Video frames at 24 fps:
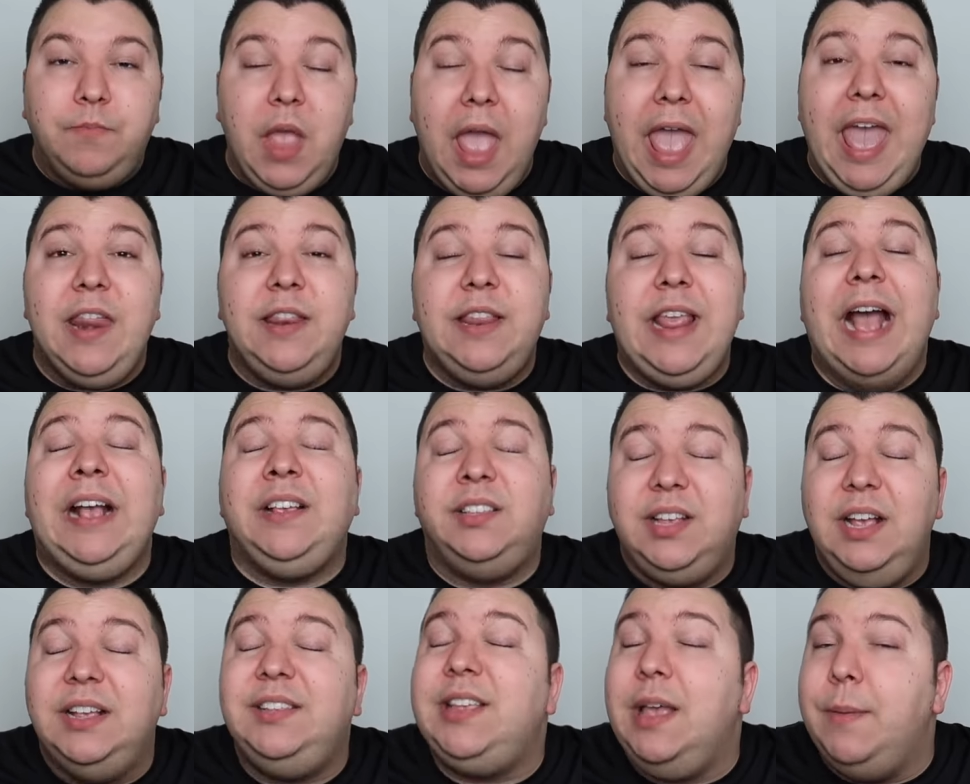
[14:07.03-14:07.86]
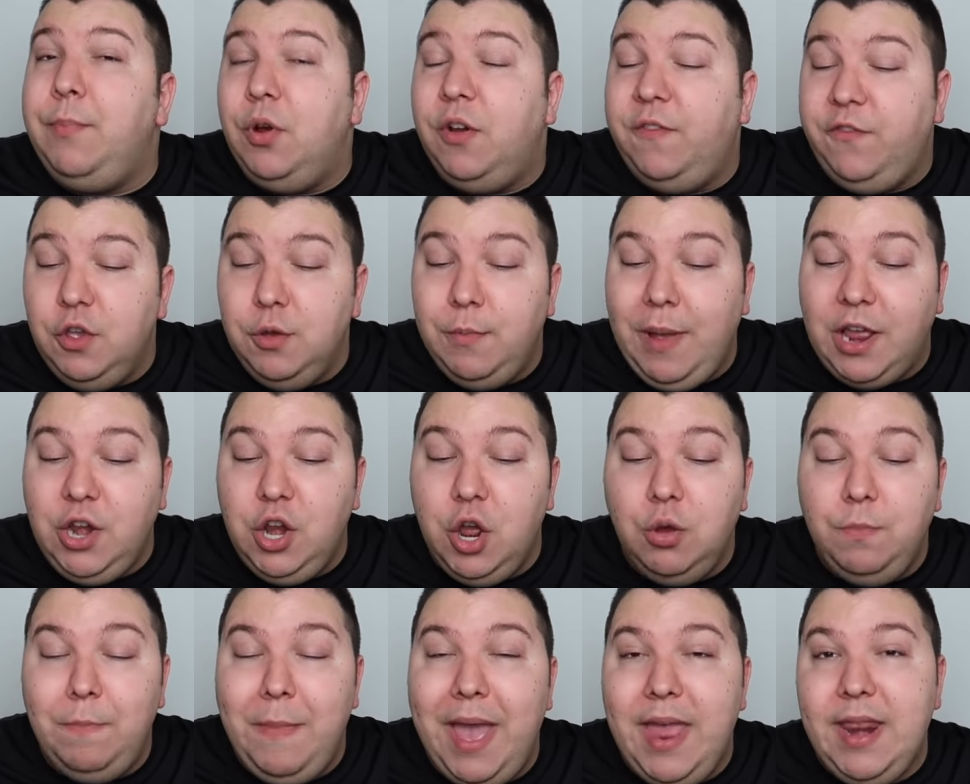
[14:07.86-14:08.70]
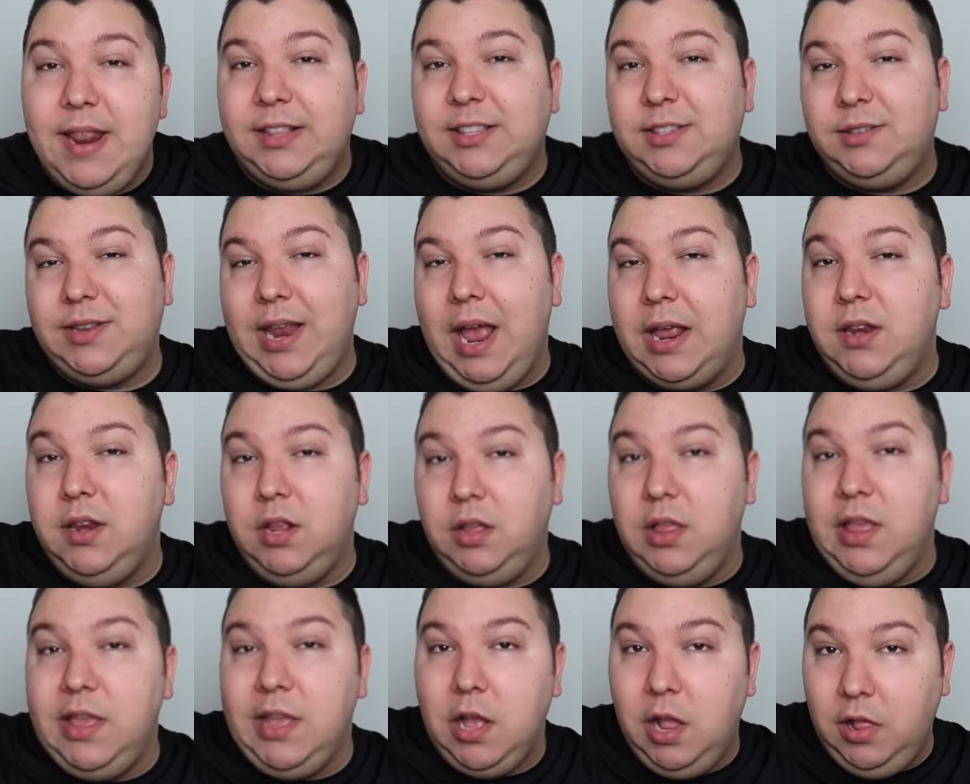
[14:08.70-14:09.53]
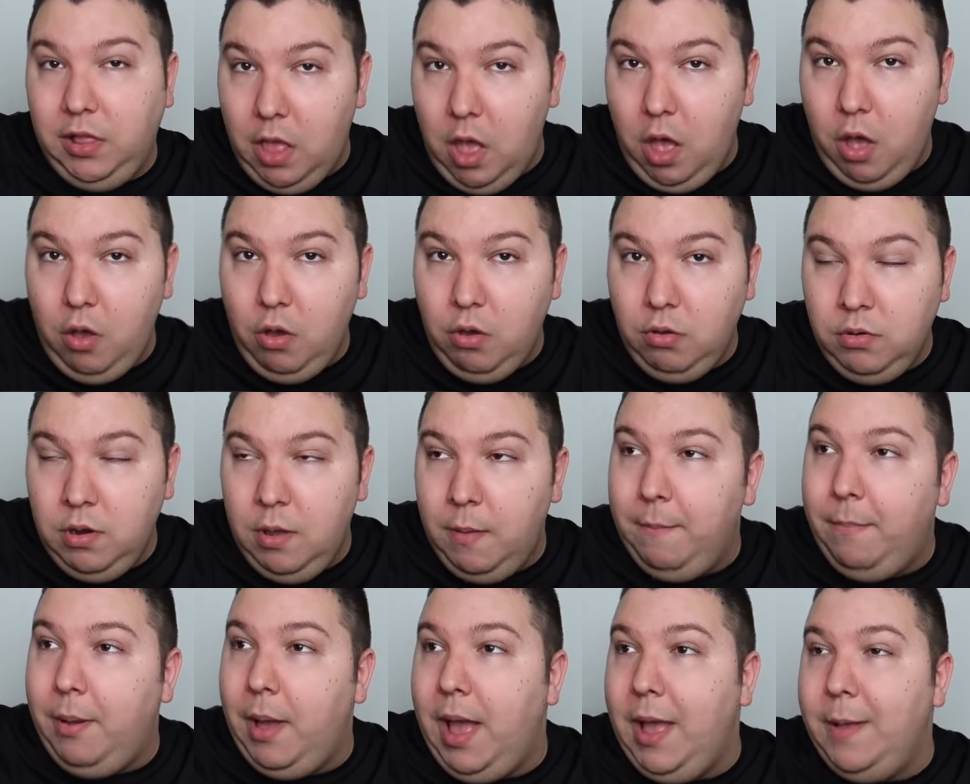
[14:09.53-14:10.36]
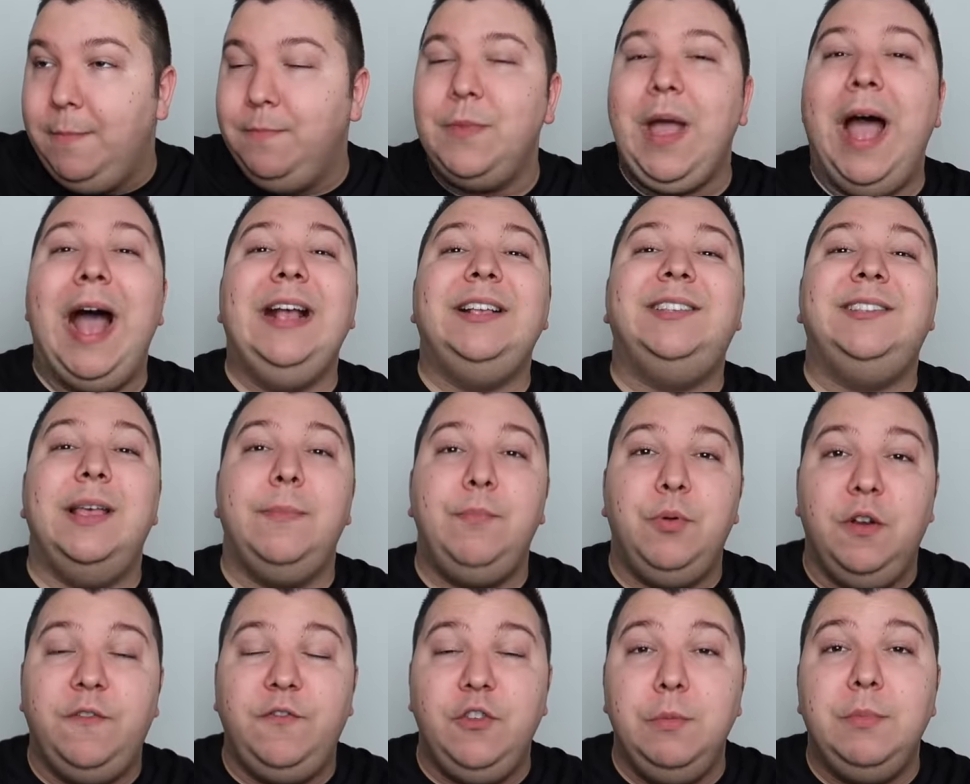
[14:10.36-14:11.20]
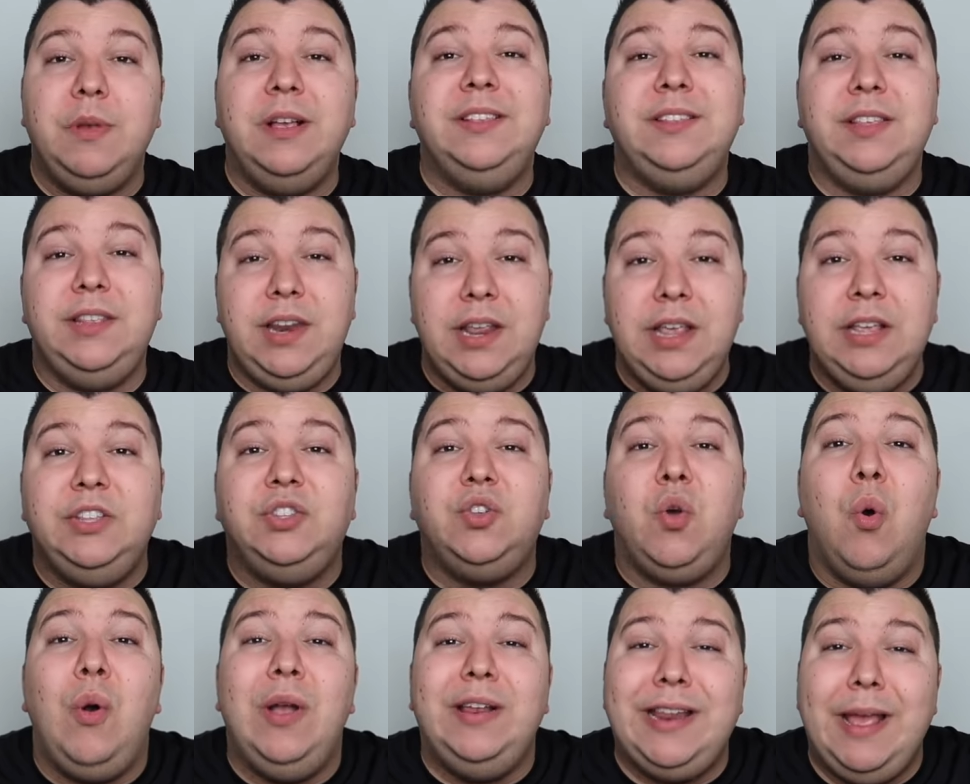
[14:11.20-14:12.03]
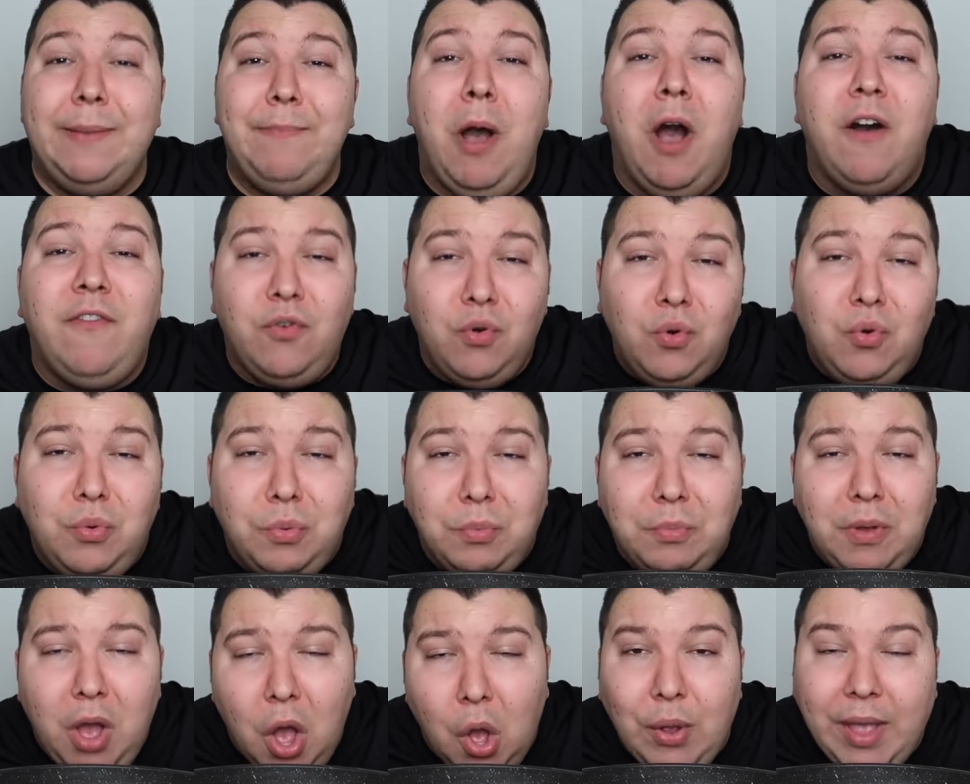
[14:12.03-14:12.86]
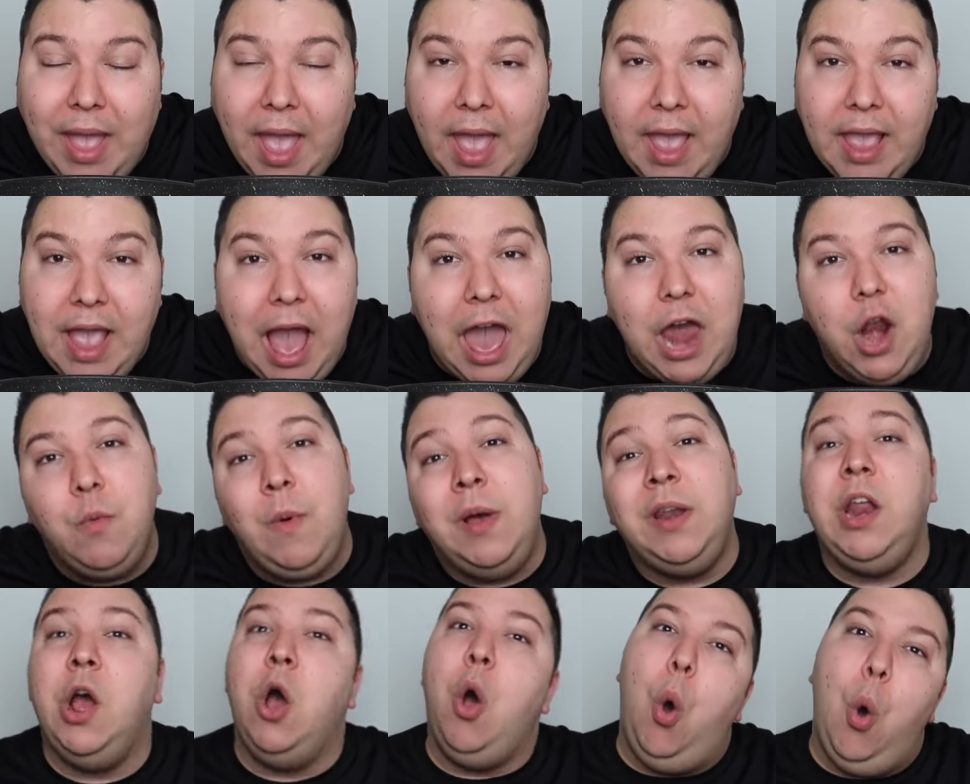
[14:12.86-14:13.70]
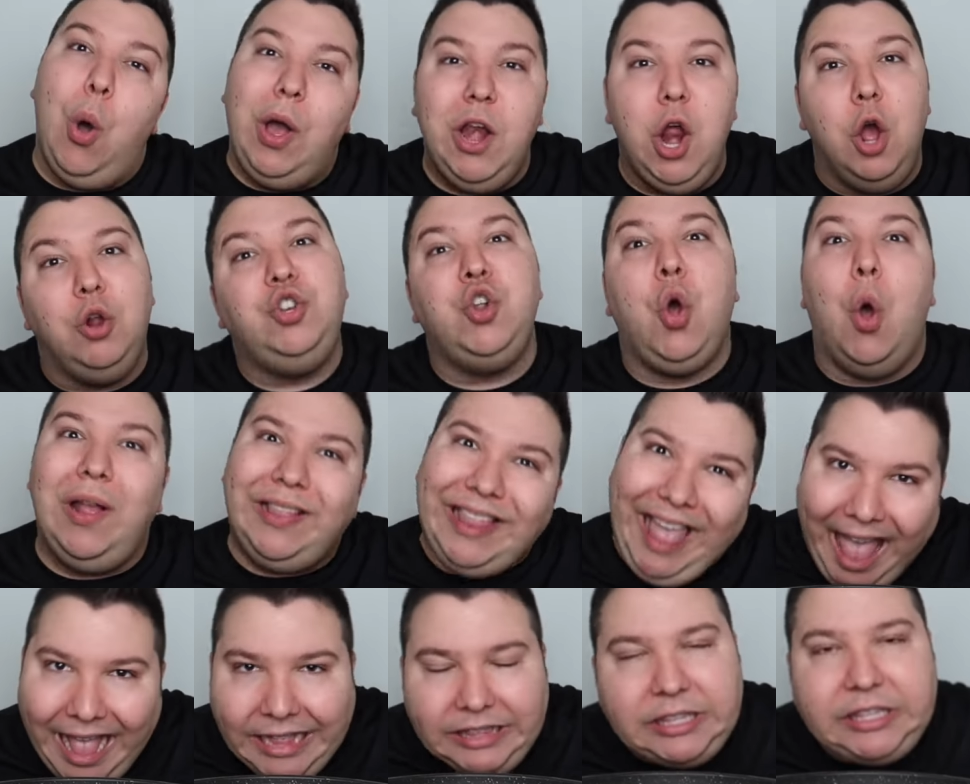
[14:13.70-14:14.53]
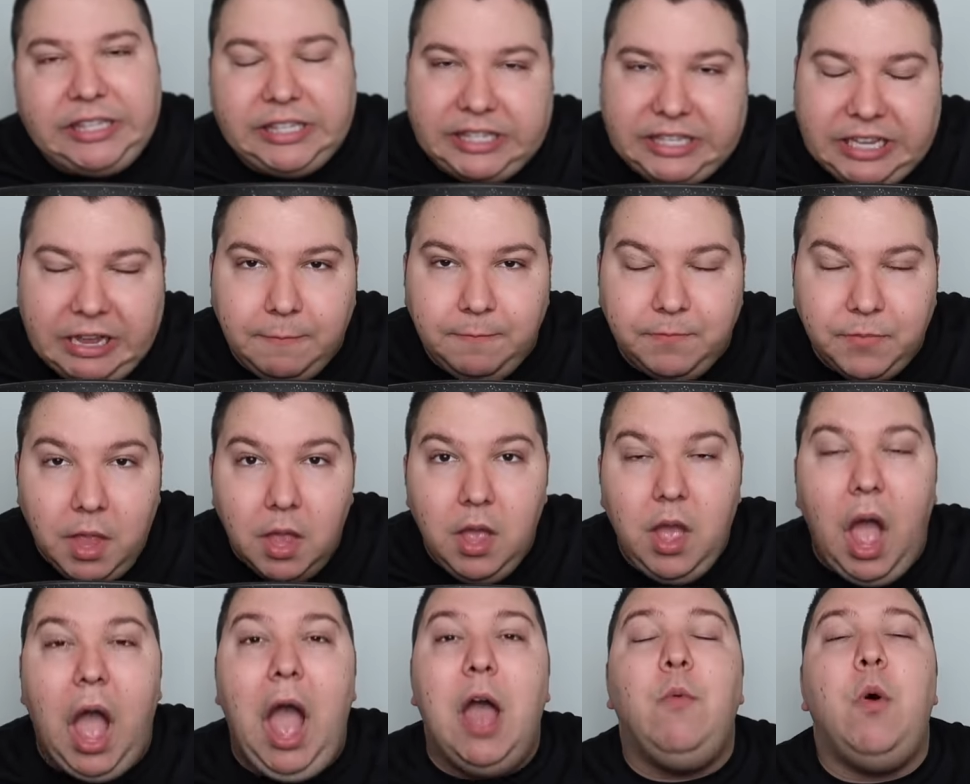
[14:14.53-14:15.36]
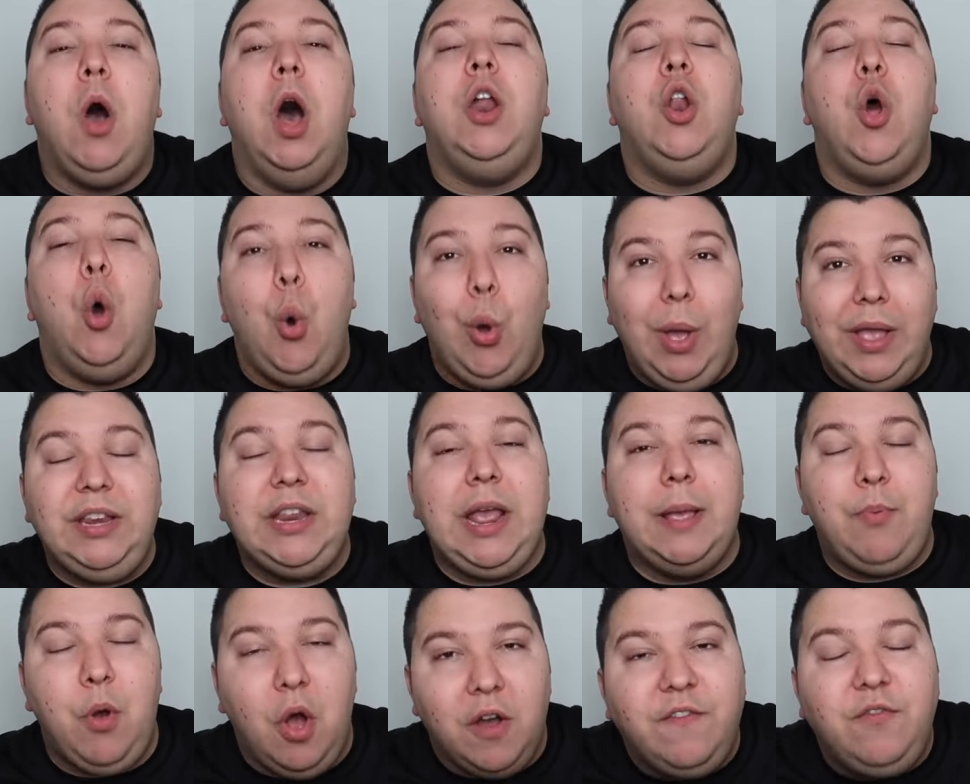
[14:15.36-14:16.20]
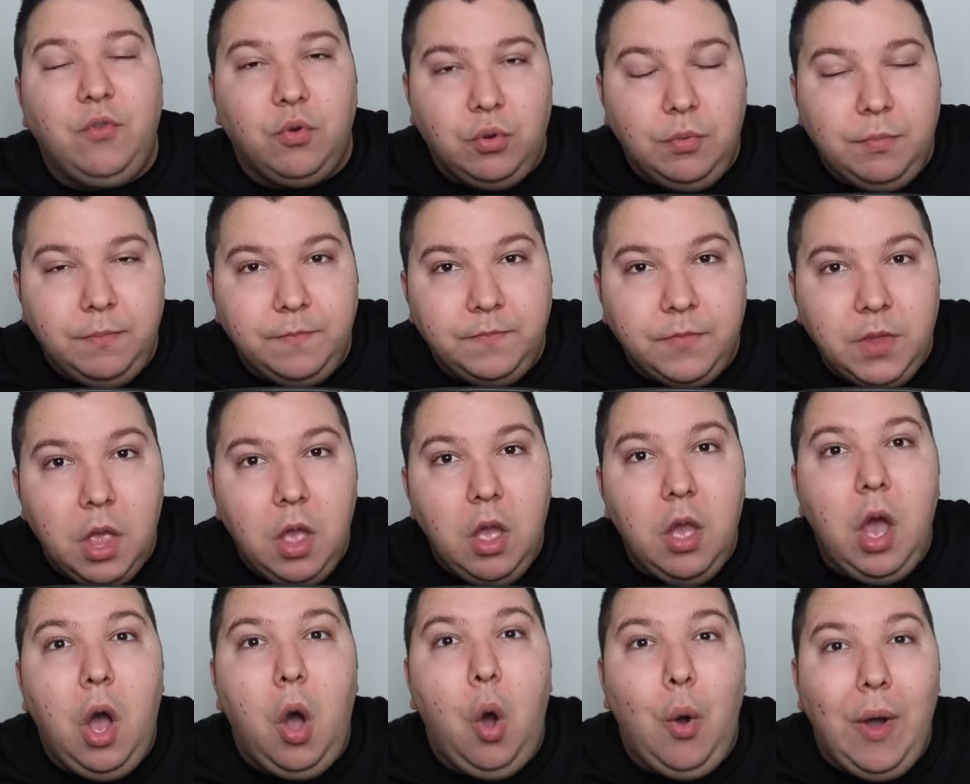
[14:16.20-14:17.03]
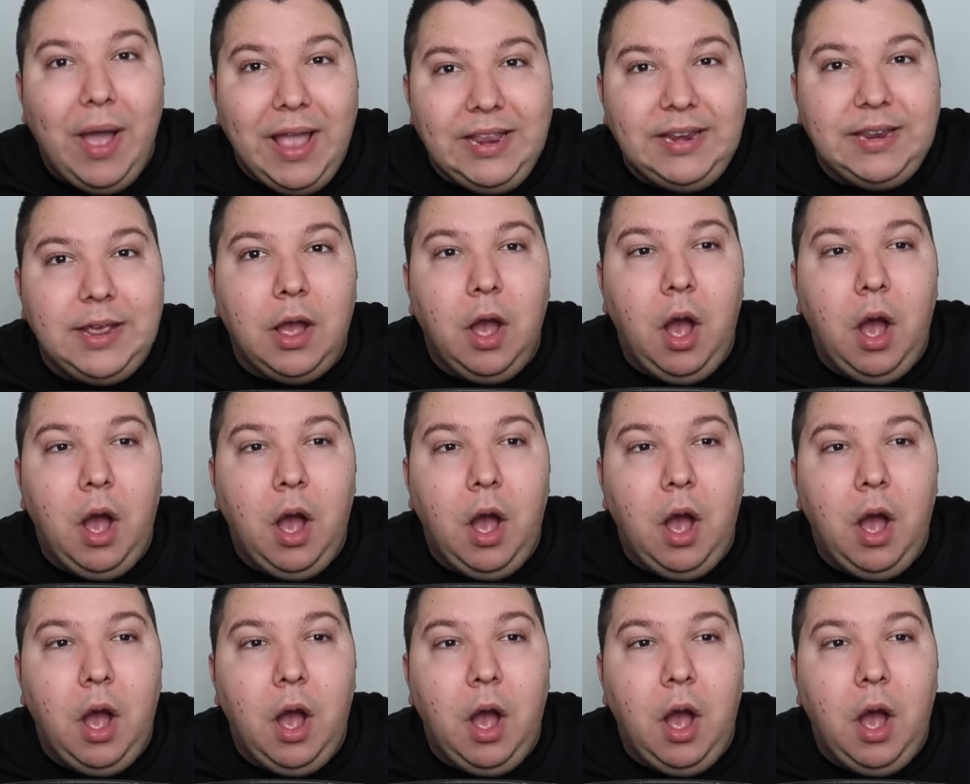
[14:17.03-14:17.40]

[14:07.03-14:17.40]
And yes, I say perfume. I know men, it's technically cologne, but I say perfume because it is eau de parfum, okay? I don't want no eau de toilets. I want eau de parfum. Eau